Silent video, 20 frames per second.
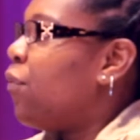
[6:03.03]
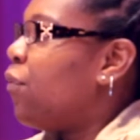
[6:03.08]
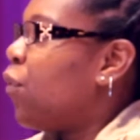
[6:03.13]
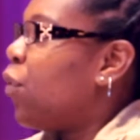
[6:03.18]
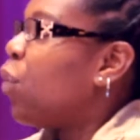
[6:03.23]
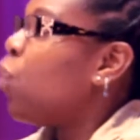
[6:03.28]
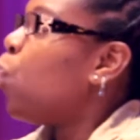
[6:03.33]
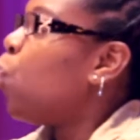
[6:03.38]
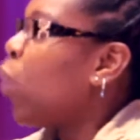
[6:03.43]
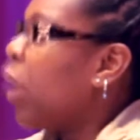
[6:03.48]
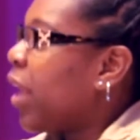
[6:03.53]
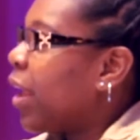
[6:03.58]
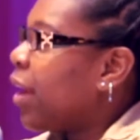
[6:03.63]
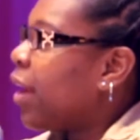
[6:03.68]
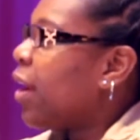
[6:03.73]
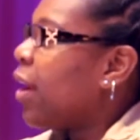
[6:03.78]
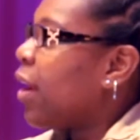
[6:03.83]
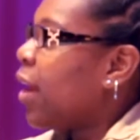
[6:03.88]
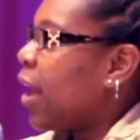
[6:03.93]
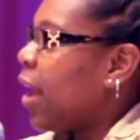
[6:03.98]

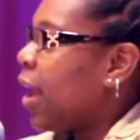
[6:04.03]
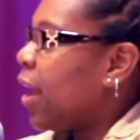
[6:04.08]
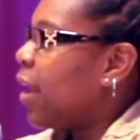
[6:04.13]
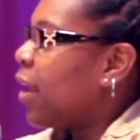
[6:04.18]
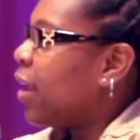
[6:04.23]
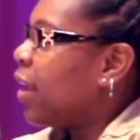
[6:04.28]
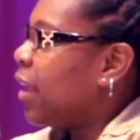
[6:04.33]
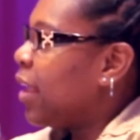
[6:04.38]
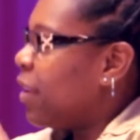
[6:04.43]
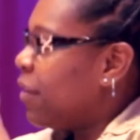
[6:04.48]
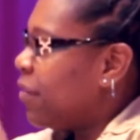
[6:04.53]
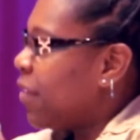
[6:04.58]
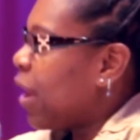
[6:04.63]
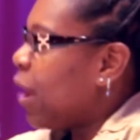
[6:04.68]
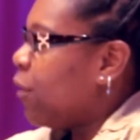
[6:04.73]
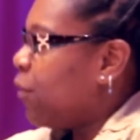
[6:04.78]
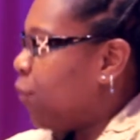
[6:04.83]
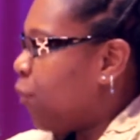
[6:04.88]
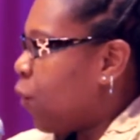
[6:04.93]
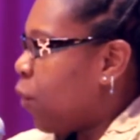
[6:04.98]
WIC gives
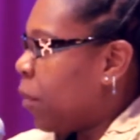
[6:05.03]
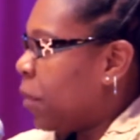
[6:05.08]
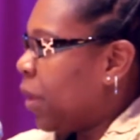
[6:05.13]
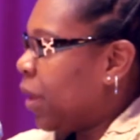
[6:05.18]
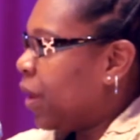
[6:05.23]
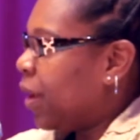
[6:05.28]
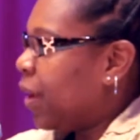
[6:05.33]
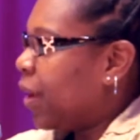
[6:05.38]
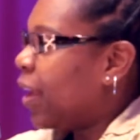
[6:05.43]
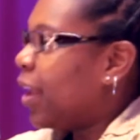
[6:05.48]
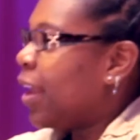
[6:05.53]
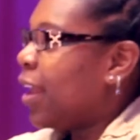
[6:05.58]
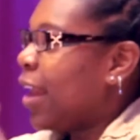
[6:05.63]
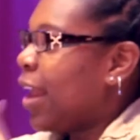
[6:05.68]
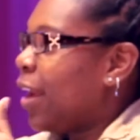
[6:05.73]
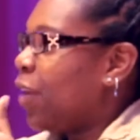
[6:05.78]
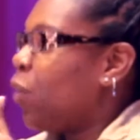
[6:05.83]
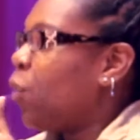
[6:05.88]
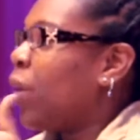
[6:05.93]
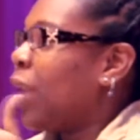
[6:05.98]
out formula, and
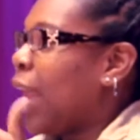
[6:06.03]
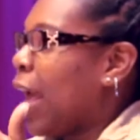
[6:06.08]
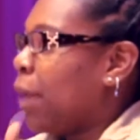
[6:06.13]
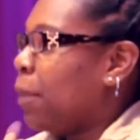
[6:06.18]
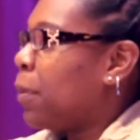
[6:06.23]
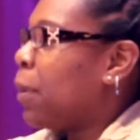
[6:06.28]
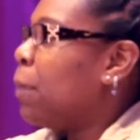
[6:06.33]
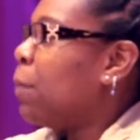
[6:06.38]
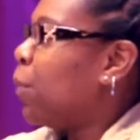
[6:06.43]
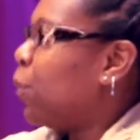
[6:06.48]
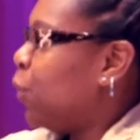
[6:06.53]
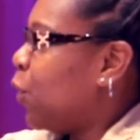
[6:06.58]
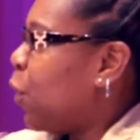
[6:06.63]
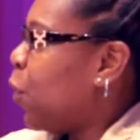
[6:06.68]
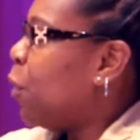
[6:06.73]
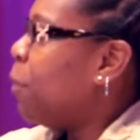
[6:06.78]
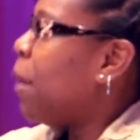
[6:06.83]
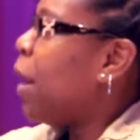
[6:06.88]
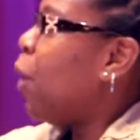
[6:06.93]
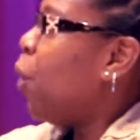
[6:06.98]
I know a lot of people
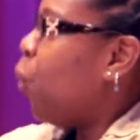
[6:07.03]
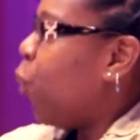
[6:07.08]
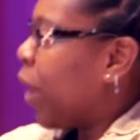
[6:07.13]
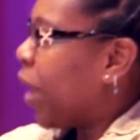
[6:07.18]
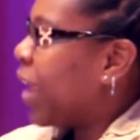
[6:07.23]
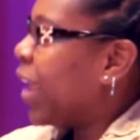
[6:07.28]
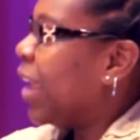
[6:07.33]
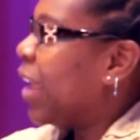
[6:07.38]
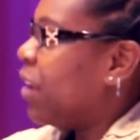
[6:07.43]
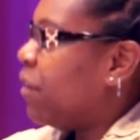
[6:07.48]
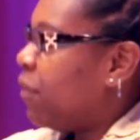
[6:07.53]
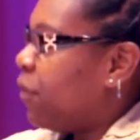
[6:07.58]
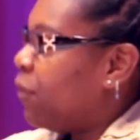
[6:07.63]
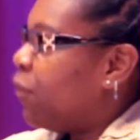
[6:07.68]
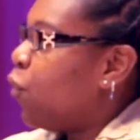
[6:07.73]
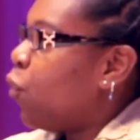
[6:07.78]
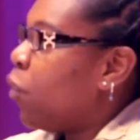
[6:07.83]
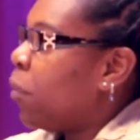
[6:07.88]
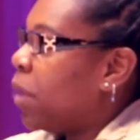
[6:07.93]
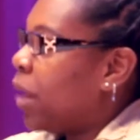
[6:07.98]
know about WIC and giving
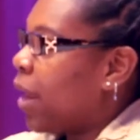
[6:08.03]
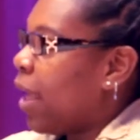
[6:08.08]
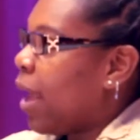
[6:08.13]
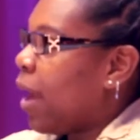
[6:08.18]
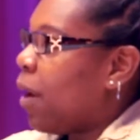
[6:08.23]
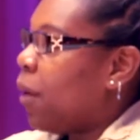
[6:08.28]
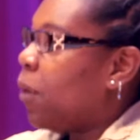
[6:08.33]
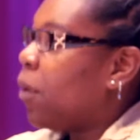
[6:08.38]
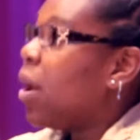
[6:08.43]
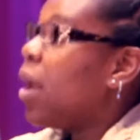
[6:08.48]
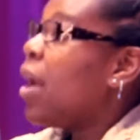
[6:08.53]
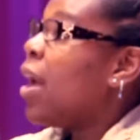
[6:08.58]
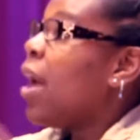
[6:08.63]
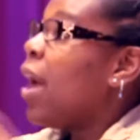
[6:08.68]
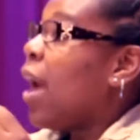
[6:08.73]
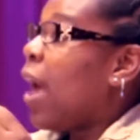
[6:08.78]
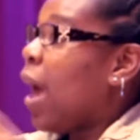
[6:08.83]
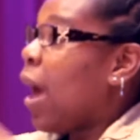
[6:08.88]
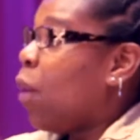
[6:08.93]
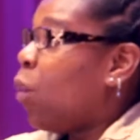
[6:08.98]
formula out.
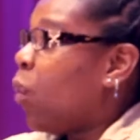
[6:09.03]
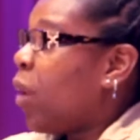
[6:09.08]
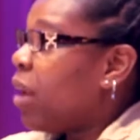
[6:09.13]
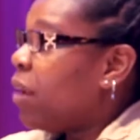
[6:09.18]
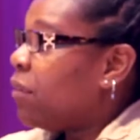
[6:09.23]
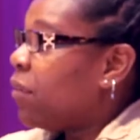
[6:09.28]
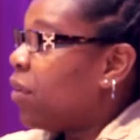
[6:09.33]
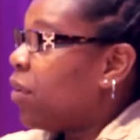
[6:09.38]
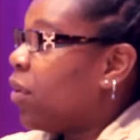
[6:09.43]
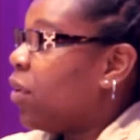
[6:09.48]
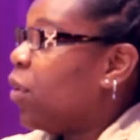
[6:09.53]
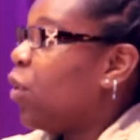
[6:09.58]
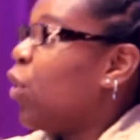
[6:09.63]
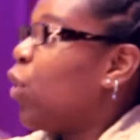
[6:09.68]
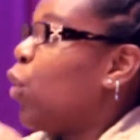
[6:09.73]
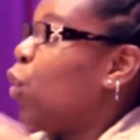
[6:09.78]
However,